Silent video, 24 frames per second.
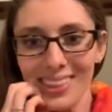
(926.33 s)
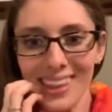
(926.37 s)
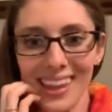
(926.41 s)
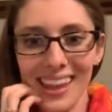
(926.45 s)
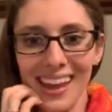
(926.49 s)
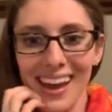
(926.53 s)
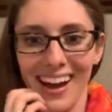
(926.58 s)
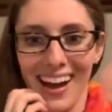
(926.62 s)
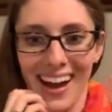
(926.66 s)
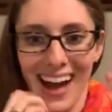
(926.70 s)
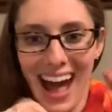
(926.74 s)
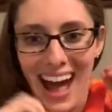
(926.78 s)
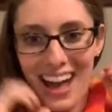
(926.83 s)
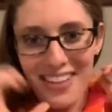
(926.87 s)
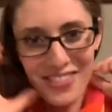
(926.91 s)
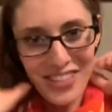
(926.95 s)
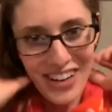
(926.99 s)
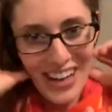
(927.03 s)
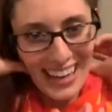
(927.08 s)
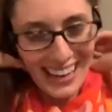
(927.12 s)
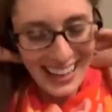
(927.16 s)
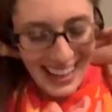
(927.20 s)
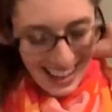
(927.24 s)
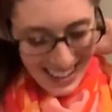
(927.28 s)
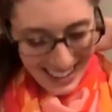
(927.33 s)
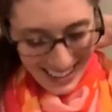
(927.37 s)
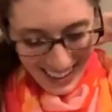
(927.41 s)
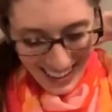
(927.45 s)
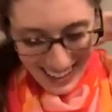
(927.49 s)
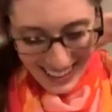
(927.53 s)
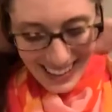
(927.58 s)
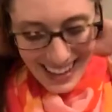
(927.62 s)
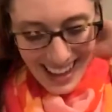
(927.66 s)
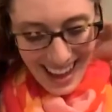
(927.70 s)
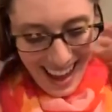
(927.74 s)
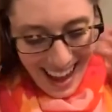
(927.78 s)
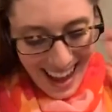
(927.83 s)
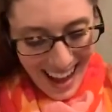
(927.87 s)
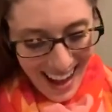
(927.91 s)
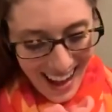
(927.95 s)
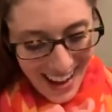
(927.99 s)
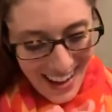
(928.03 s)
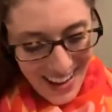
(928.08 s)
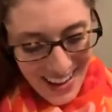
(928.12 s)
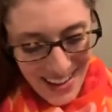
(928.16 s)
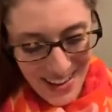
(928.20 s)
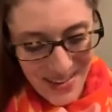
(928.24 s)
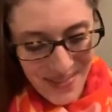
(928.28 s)
Hi, Fran. Hi.
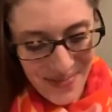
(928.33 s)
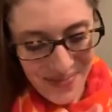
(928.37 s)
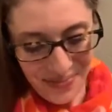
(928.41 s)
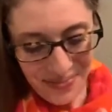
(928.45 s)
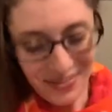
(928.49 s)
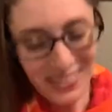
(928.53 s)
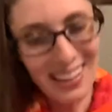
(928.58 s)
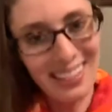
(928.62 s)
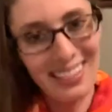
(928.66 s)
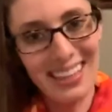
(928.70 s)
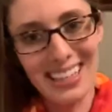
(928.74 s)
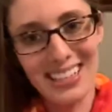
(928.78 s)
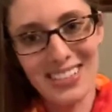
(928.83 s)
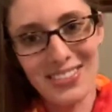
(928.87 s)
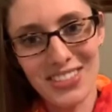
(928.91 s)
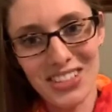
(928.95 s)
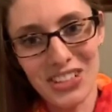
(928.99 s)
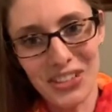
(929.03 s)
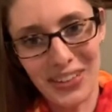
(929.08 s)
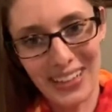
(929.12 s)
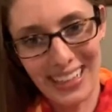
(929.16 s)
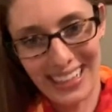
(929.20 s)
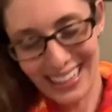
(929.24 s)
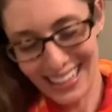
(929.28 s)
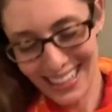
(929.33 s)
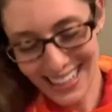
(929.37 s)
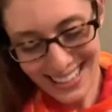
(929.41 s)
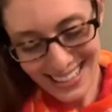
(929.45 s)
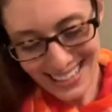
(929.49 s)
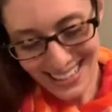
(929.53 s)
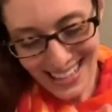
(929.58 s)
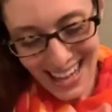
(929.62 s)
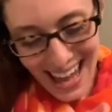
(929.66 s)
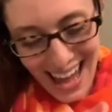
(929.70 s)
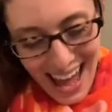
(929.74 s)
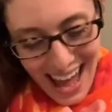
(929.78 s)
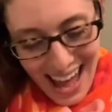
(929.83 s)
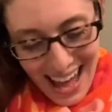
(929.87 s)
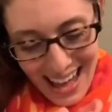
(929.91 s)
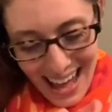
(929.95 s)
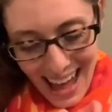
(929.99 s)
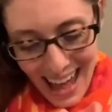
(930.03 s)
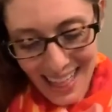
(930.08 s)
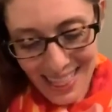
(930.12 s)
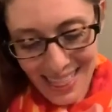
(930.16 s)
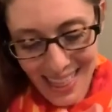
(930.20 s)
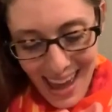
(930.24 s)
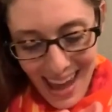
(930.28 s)
Thanks for joining us.
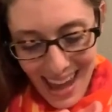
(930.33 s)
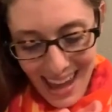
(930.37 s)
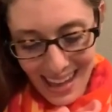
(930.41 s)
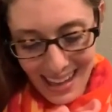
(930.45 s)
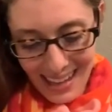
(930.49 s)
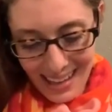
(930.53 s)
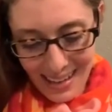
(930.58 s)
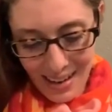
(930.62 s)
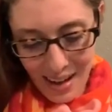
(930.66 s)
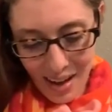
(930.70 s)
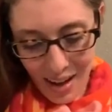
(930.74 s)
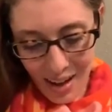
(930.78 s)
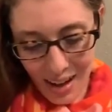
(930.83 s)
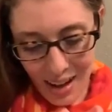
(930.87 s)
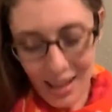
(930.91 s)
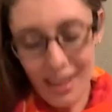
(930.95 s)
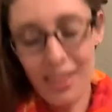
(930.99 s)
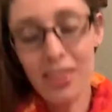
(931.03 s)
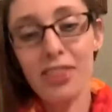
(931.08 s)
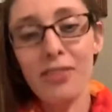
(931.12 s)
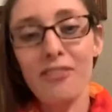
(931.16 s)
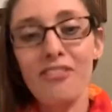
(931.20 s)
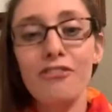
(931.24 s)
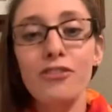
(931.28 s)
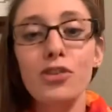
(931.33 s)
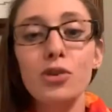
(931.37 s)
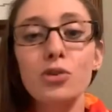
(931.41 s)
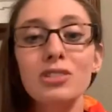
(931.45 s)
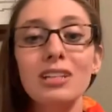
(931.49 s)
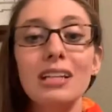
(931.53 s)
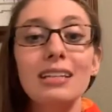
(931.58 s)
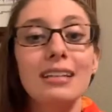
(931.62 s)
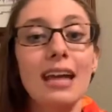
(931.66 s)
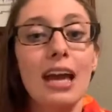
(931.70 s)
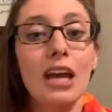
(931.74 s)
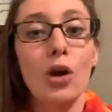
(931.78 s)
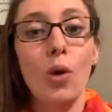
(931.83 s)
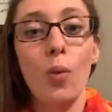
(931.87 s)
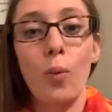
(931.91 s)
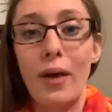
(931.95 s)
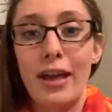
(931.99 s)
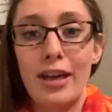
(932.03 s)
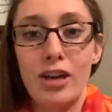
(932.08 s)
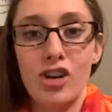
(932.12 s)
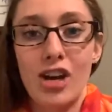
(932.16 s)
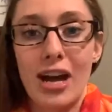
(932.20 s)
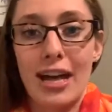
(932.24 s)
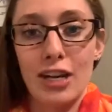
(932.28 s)
And then foods that take away
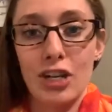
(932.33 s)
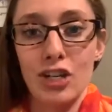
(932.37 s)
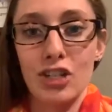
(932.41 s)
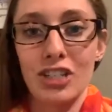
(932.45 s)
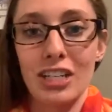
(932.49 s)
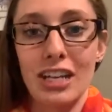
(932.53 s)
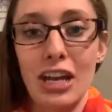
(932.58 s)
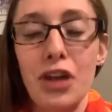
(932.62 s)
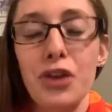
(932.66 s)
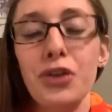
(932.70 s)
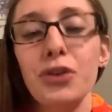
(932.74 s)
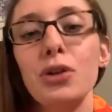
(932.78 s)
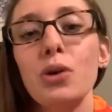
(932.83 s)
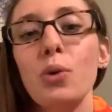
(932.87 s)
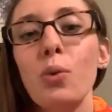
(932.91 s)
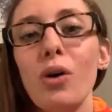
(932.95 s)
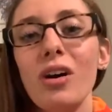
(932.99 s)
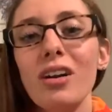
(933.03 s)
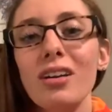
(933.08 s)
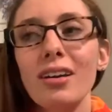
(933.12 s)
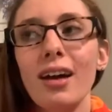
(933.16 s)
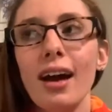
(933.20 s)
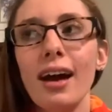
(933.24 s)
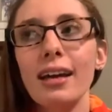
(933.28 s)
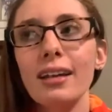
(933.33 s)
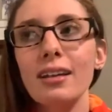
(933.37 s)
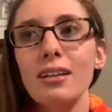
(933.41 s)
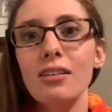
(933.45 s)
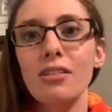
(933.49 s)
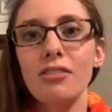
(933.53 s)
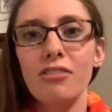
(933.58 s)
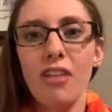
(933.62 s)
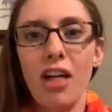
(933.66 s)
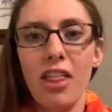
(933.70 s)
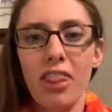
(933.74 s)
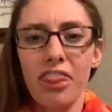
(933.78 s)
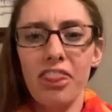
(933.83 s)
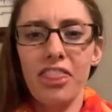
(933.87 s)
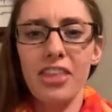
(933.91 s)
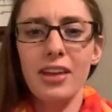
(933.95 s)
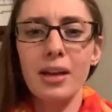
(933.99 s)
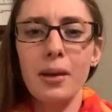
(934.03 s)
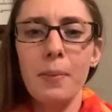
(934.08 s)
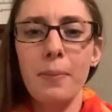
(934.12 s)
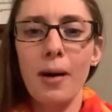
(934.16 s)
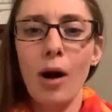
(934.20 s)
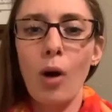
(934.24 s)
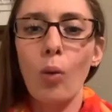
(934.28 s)
your energy. You want to kind of think
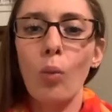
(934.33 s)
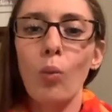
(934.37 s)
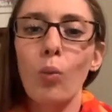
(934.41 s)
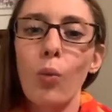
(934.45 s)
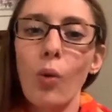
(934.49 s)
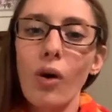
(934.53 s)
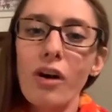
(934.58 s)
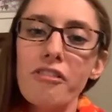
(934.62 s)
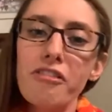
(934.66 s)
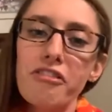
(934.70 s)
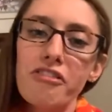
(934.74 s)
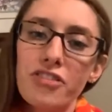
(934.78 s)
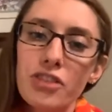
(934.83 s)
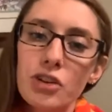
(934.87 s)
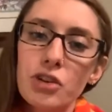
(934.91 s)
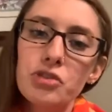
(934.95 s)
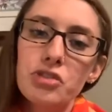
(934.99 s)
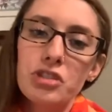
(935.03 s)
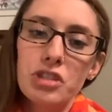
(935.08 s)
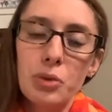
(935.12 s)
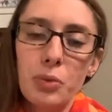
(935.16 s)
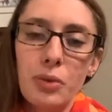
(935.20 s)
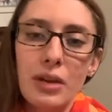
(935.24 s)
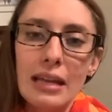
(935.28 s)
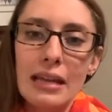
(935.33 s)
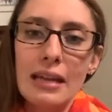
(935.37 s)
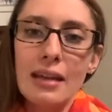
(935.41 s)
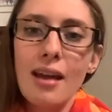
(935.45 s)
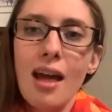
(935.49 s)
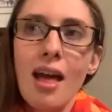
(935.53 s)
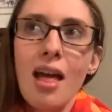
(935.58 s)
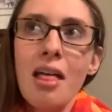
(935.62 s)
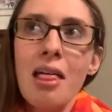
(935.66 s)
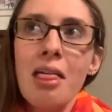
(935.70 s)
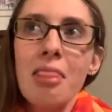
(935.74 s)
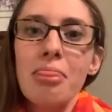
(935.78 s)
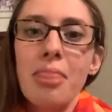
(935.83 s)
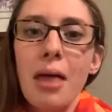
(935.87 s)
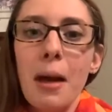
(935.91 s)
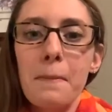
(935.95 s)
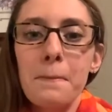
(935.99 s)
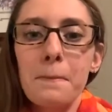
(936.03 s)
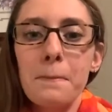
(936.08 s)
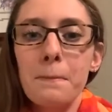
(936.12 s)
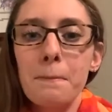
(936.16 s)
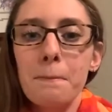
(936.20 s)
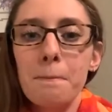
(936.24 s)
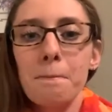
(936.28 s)
about what foods you eat
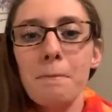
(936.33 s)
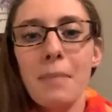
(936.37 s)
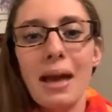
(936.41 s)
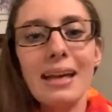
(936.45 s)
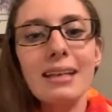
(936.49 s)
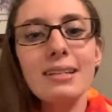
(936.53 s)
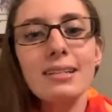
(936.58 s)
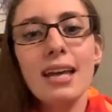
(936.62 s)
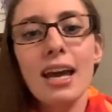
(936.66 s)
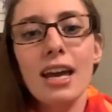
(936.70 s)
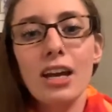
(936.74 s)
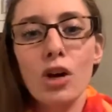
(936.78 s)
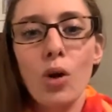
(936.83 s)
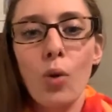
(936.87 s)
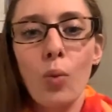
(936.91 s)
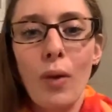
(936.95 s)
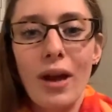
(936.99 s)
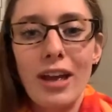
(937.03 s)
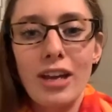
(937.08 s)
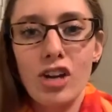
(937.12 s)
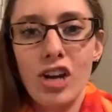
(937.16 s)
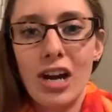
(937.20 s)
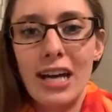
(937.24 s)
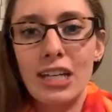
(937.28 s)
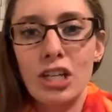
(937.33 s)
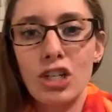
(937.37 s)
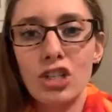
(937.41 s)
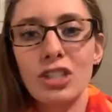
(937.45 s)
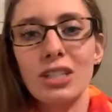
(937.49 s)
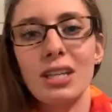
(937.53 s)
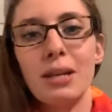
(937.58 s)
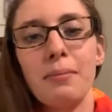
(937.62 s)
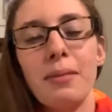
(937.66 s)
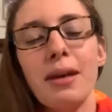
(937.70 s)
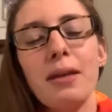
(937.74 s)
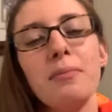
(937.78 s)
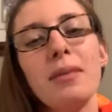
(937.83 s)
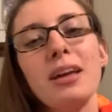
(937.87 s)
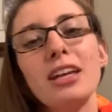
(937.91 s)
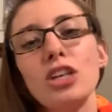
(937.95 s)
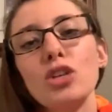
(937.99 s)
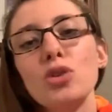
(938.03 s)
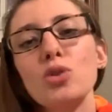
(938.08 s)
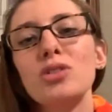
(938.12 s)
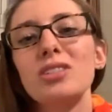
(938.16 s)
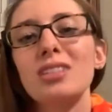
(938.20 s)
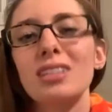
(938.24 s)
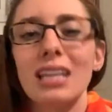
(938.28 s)
that may take away your energy and may make
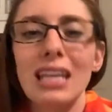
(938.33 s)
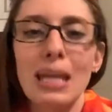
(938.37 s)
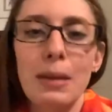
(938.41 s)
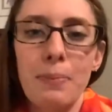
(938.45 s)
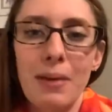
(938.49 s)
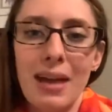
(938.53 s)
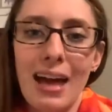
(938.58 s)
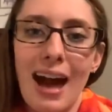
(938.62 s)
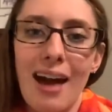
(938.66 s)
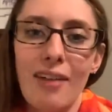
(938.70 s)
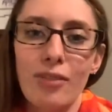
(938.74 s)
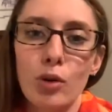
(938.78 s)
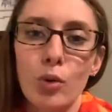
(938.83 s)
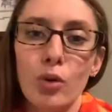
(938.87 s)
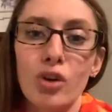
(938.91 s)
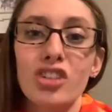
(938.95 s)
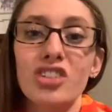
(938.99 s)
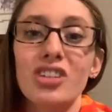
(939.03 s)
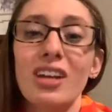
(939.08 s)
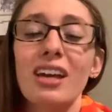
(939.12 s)
you sleepy afterwards.